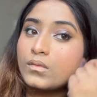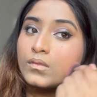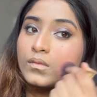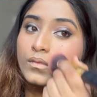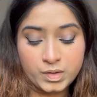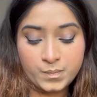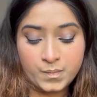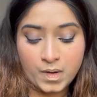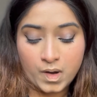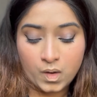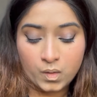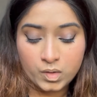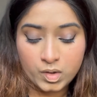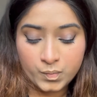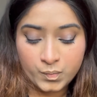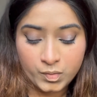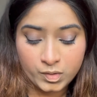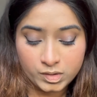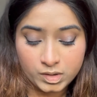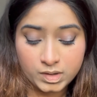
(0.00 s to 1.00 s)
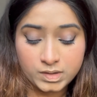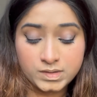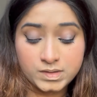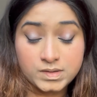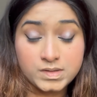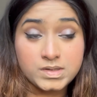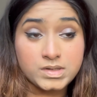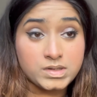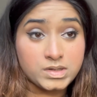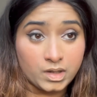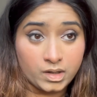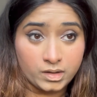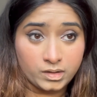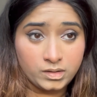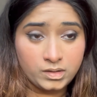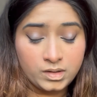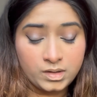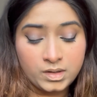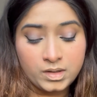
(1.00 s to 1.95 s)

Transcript: The powder product is done,